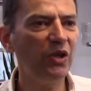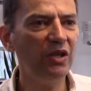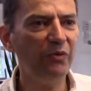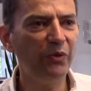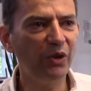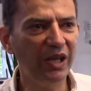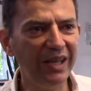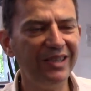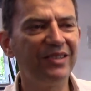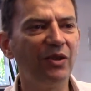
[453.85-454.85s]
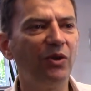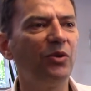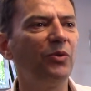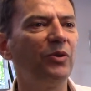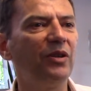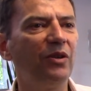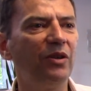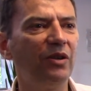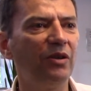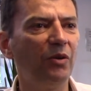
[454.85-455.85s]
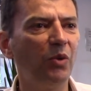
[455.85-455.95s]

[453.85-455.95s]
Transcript: they forget or, or,